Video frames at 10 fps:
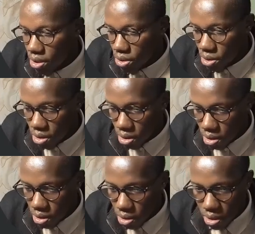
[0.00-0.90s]
So
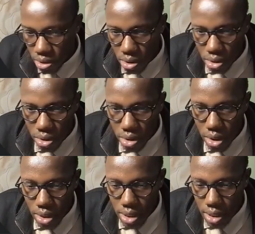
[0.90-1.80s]

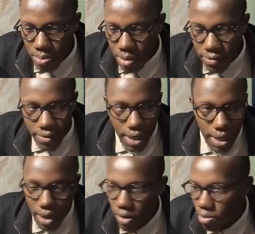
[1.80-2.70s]
this is a CMake
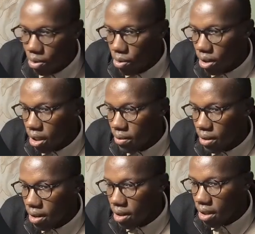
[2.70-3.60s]
file we'll be working
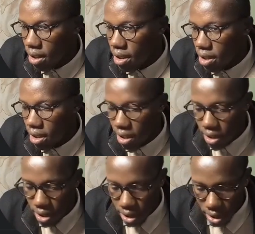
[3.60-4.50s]
with, and
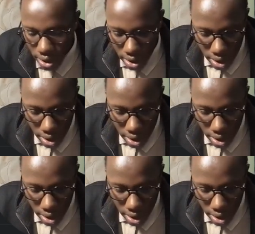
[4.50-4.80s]
then I